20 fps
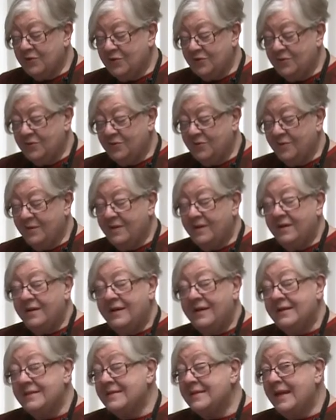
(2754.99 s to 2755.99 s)
to
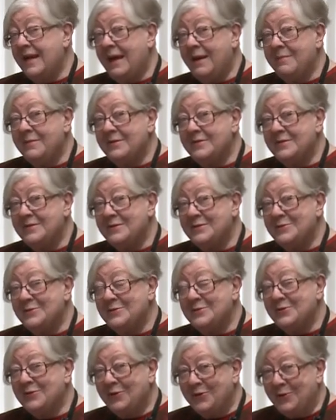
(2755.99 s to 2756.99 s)
as
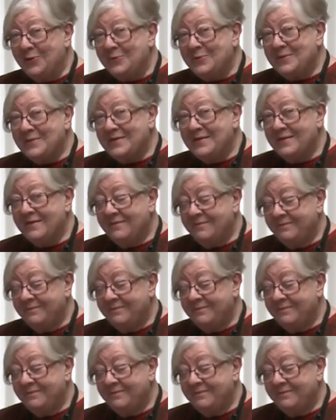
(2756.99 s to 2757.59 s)
Amundsen's ghost.